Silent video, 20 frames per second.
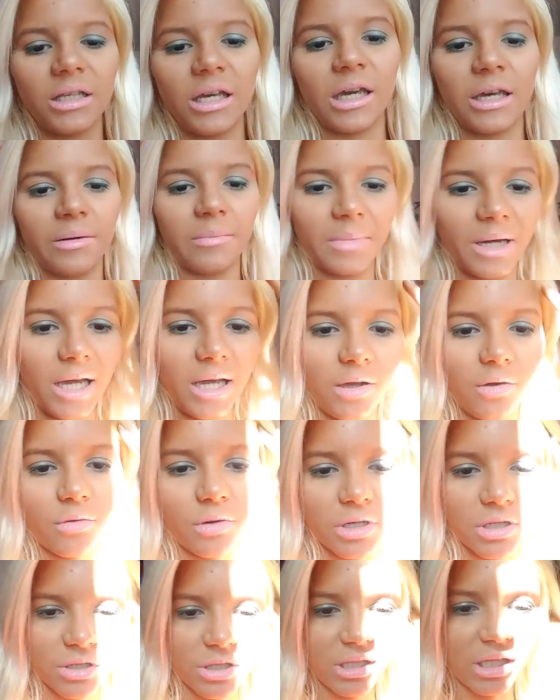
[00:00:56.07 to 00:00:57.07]
that my
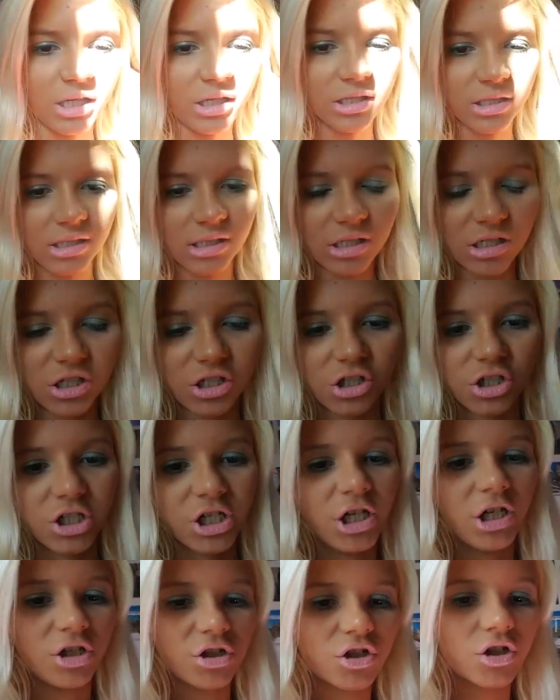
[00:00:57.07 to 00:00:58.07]
order status is
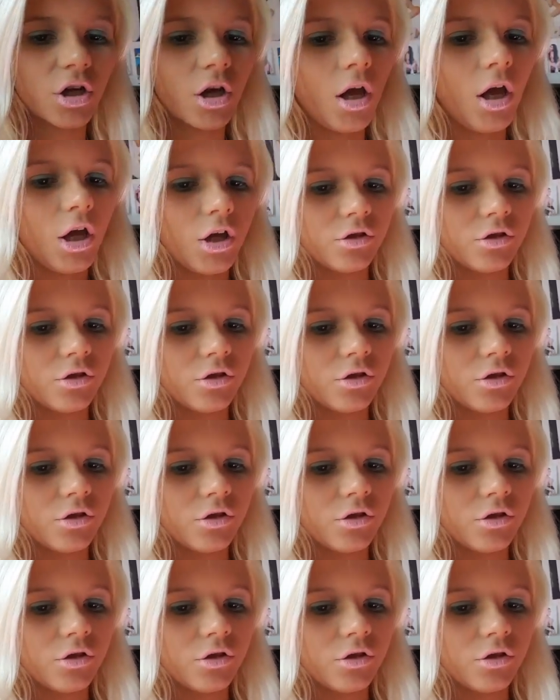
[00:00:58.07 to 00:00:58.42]
changed